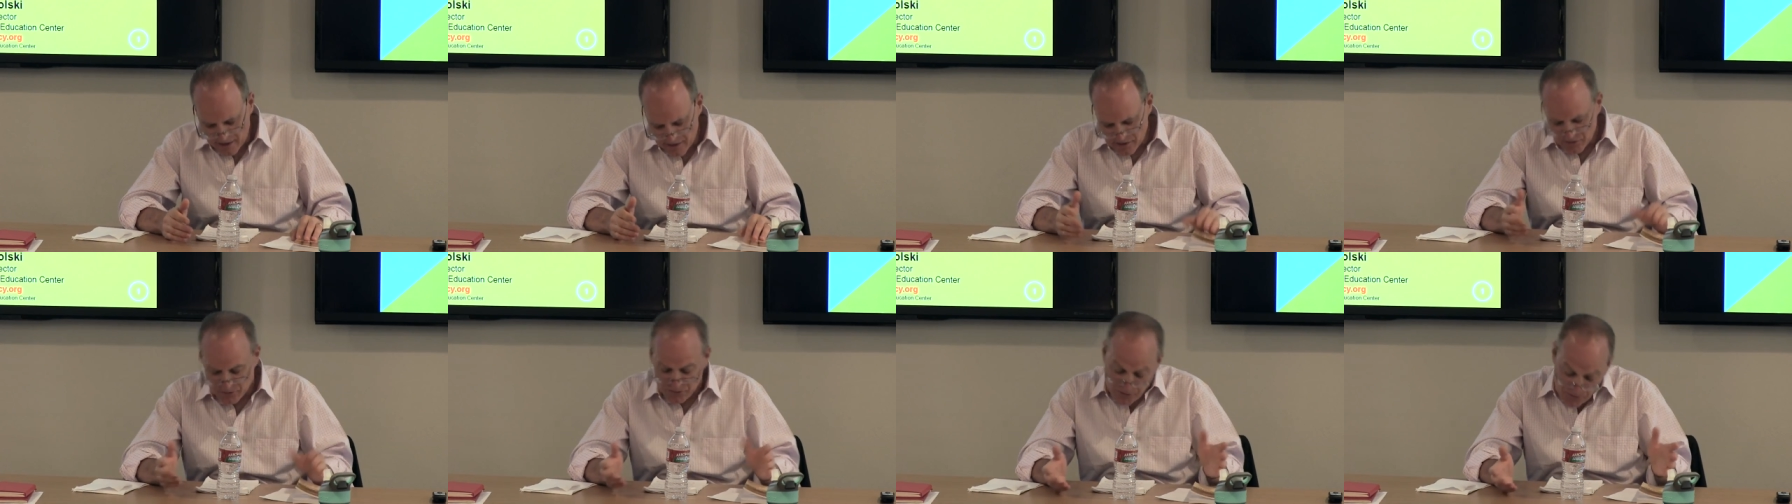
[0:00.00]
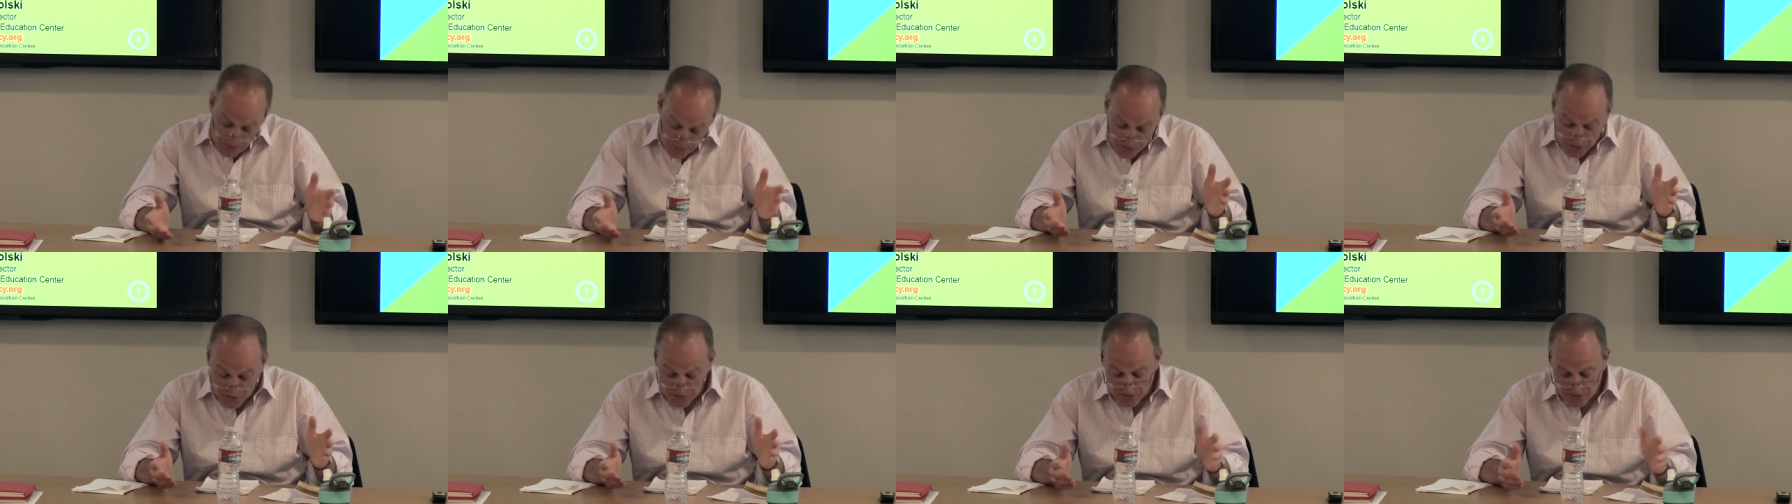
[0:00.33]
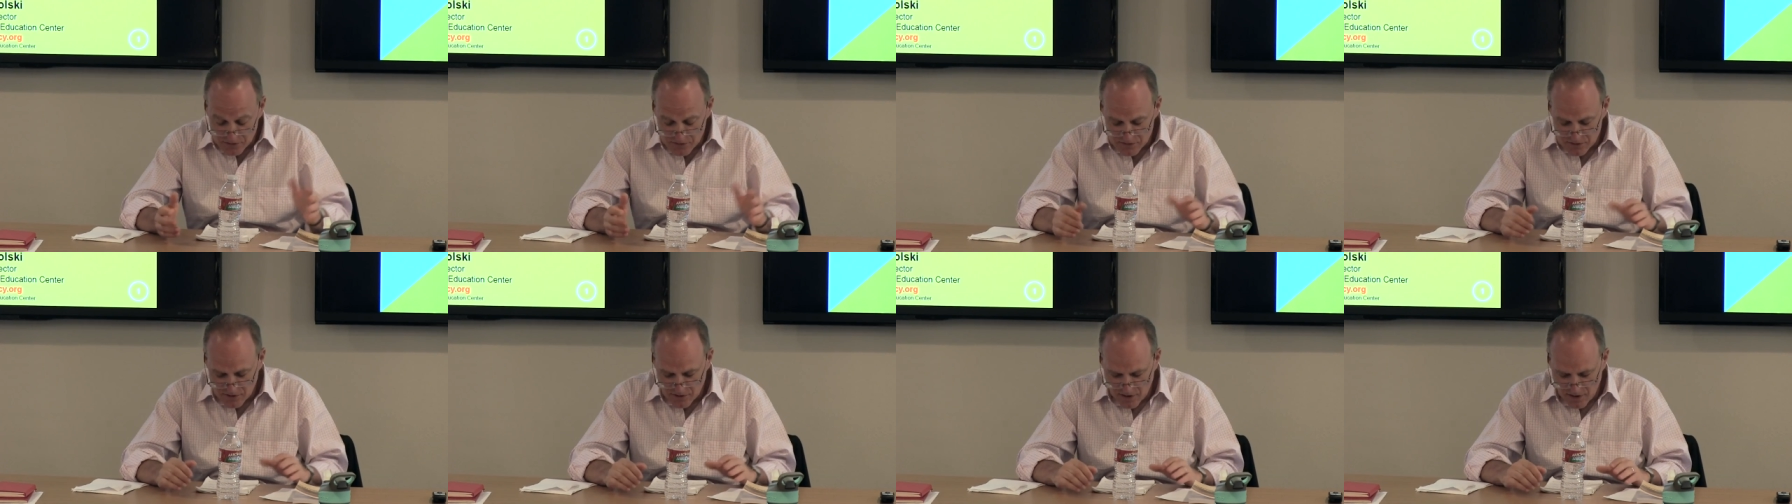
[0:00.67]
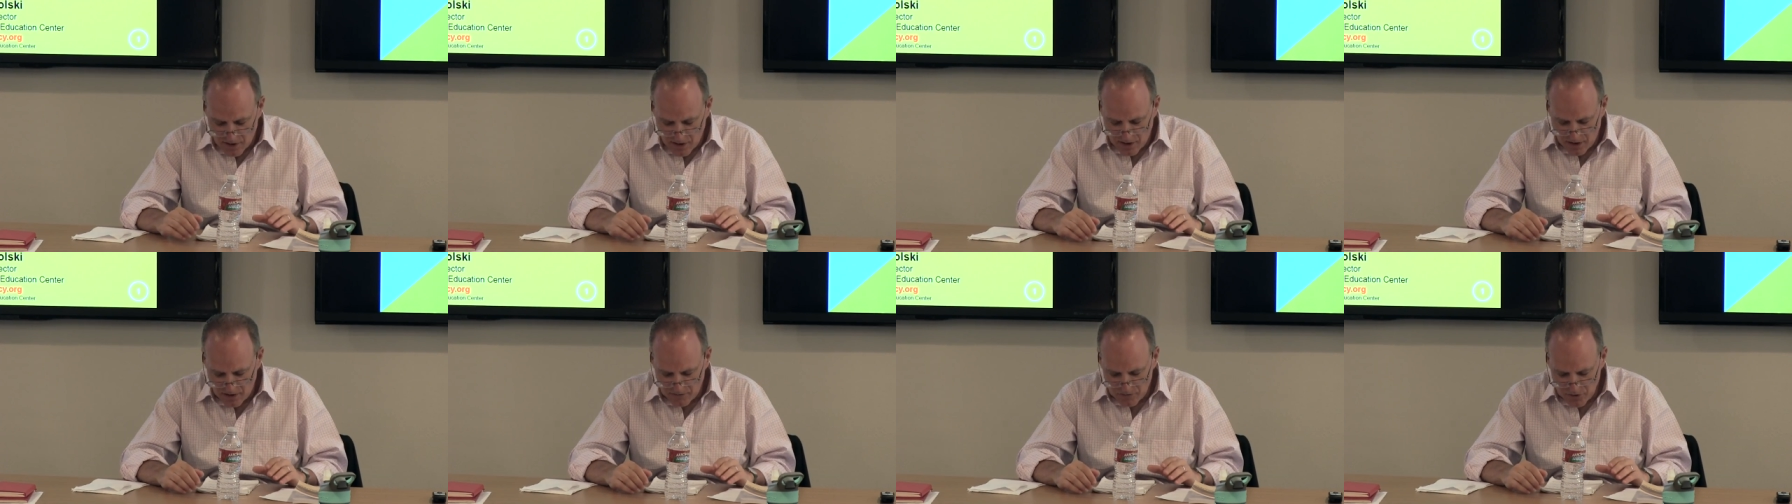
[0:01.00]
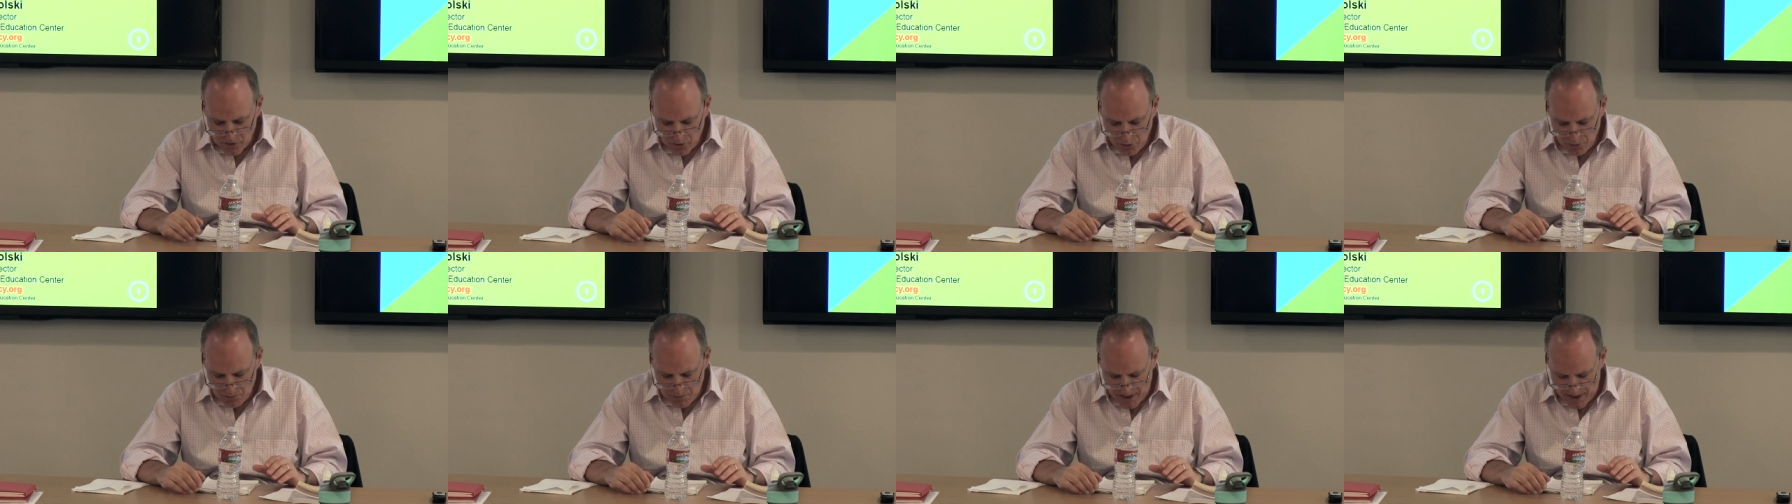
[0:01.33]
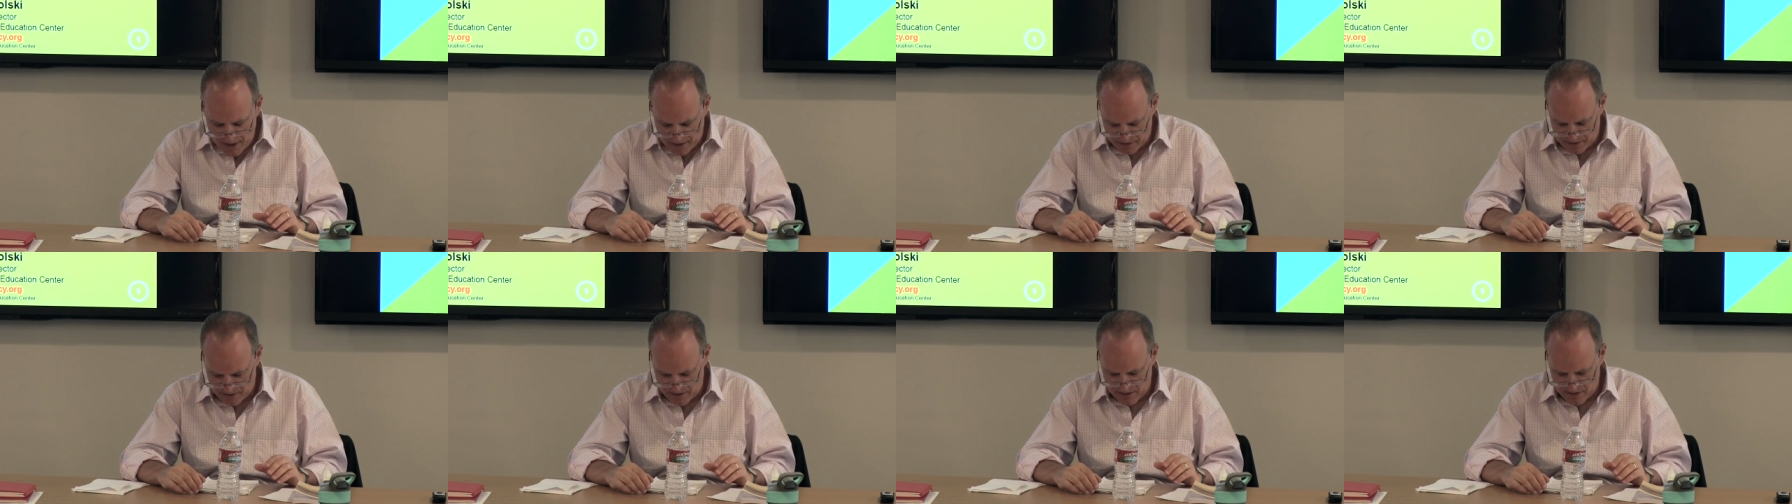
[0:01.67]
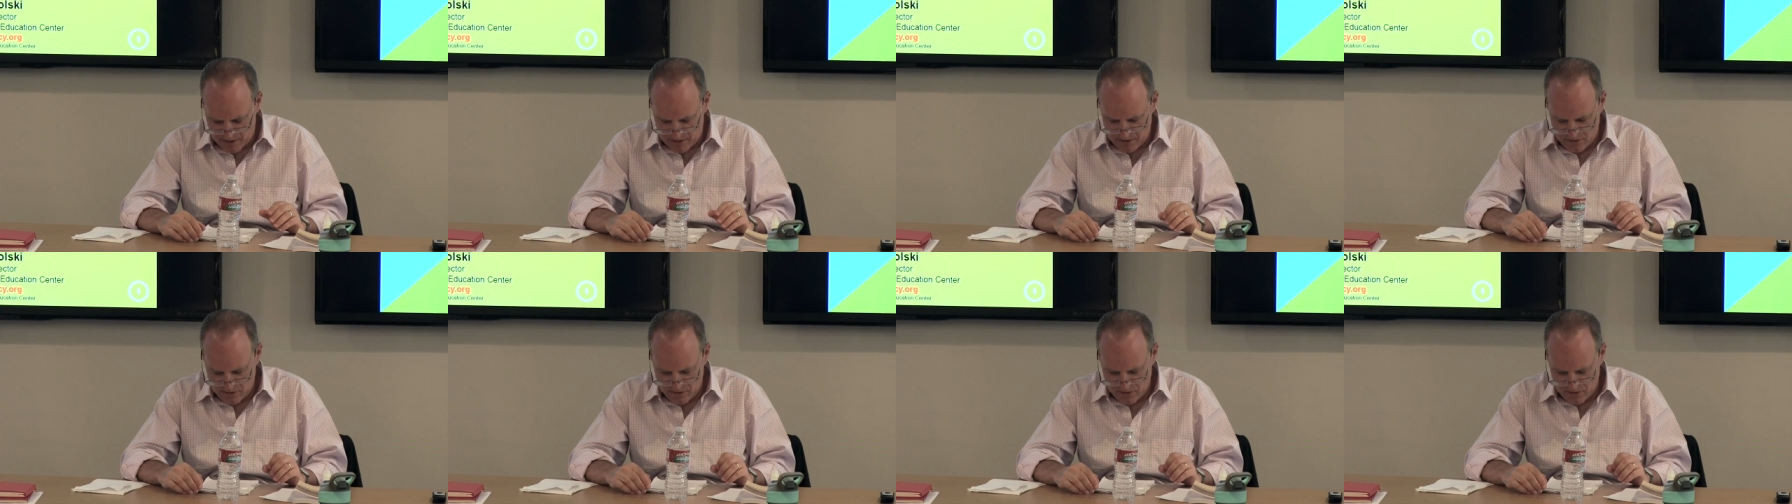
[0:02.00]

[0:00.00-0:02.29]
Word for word: So 50 years. Uh, you go back then,